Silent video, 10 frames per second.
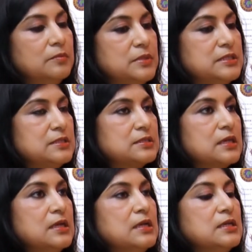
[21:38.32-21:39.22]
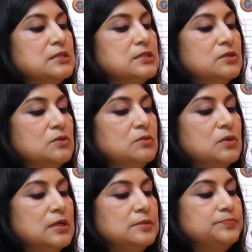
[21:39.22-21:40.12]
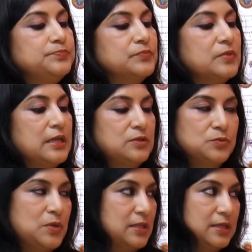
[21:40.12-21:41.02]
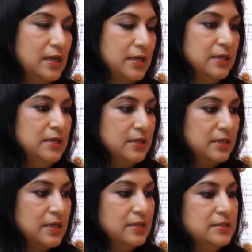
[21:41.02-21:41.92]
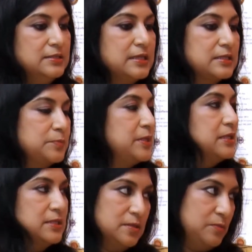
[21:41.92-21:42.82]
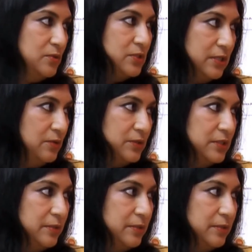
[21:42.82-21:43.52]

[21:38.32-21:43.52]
business. So that was one thing I did, create this experience about Ceylon tea.